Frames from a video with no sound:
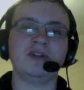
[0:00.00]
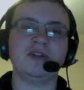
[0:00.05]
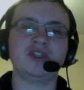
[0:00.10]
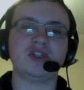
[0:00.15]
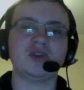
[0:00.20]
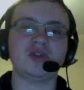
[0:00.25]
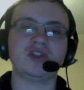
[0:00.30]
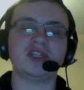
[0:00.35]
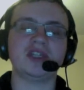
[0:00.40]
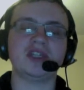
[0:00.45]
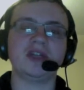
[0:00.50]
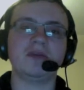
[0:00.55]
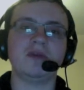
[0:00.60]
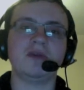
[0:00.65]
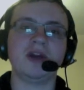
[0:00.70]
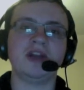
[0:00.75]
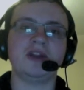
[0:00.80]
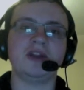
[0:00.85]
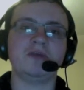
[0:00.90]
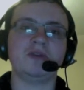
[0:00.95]
So Cena will
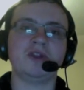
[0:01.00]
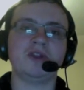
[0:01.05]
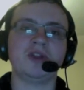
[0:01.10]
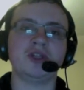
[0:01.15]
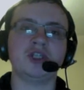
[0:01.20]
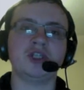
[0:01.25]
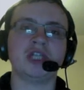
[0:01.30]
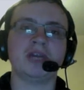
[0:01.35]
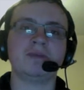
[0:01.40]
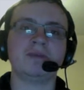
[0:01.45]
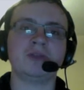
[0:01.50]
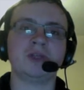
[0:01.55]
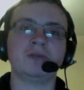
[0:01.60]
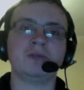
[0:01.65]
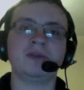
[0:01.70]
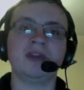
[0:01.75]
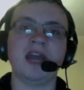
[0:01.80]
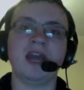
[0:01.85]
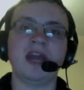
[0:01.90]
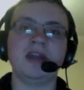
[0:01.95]
end up winning the championship
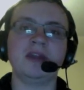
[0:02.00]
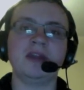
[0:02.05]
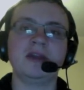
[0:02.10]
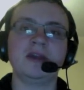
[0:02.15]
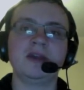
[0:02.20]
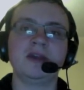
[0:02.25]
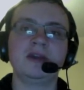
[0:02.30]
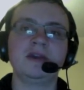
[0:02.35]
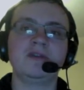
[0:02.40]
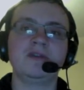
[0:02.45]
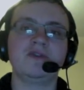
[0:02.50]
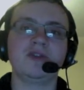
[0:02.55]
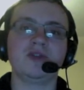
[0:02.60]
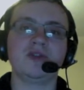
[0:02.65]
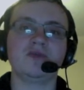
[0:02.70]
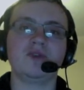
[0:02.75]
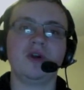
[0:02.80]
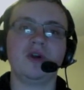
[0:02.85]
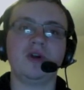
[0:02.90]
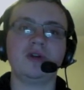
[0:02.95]
again from The
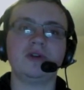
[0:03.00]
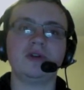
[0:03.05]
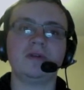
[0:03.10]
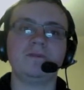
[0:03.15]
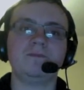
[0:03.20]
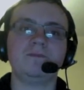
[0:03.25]
Rock.